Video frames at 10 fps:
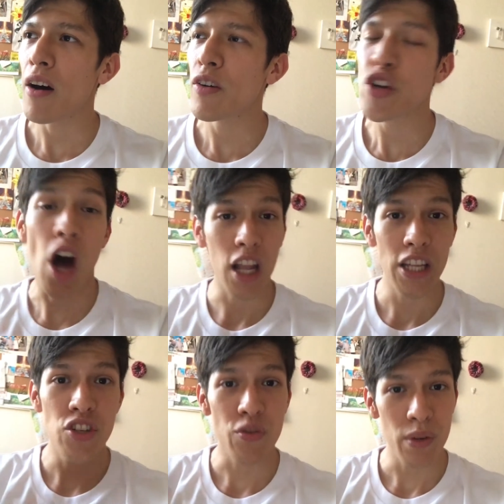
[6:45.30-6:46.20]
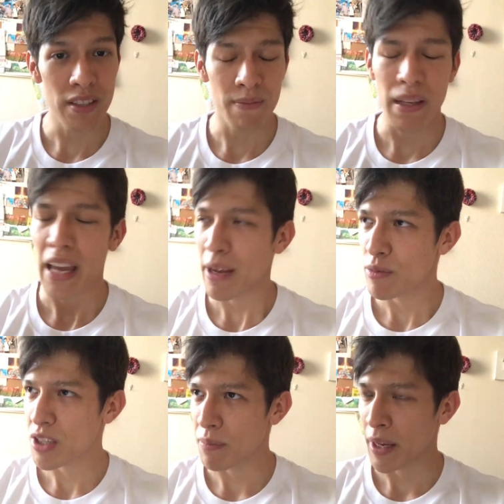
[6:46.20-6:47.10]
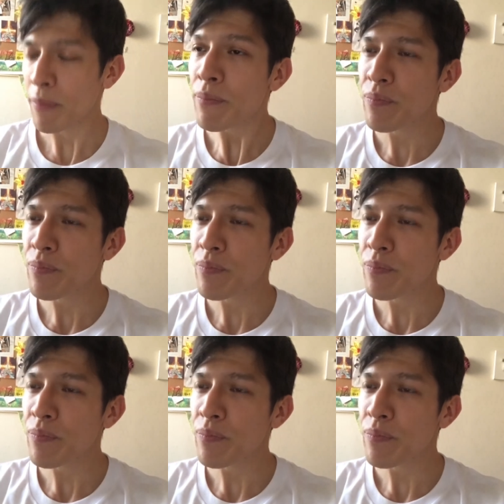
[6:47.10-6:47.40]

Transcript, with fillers: knowledge and wisdom that came to me.